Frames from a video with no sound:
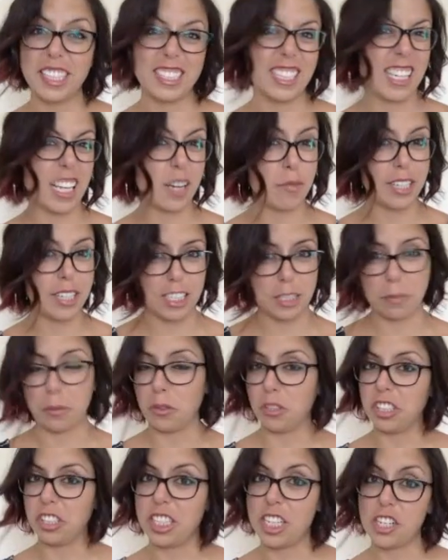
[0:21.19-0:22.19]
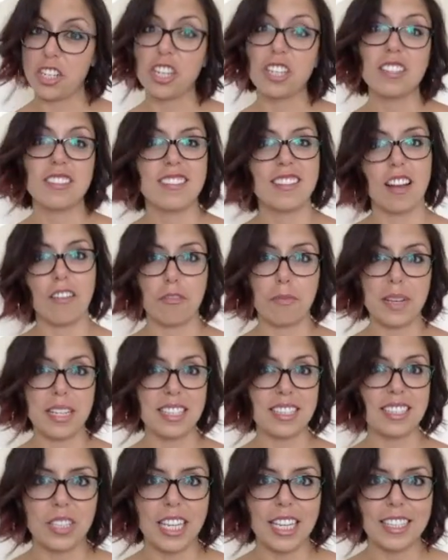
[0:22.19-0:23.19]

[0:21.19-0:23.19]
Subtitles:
celebrities, politicians, governments